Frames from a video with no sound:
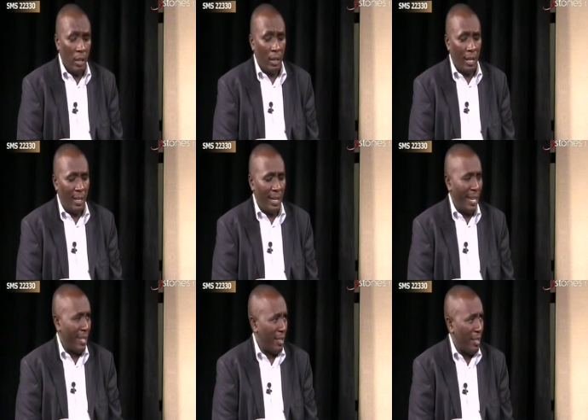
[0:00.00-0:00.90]
that
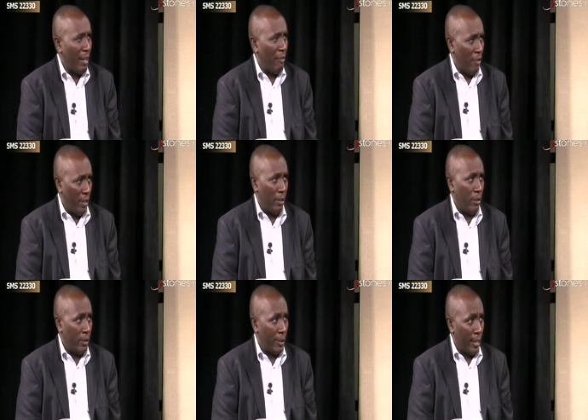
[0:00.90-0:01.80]
last a very
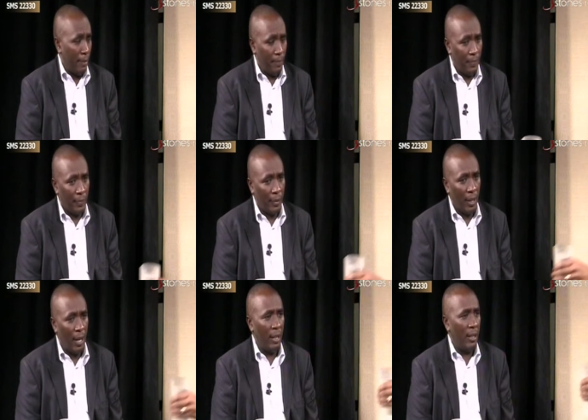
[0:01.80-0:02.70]
short time,
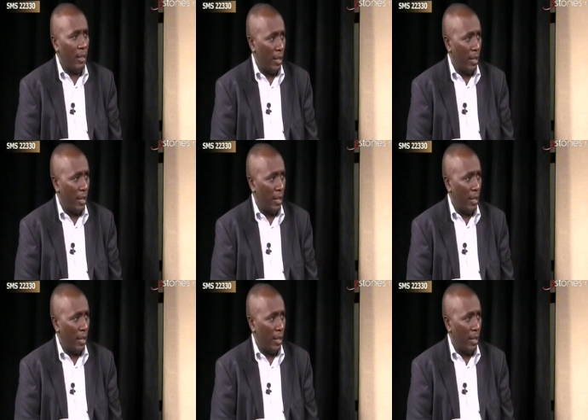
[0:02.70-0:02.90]
and it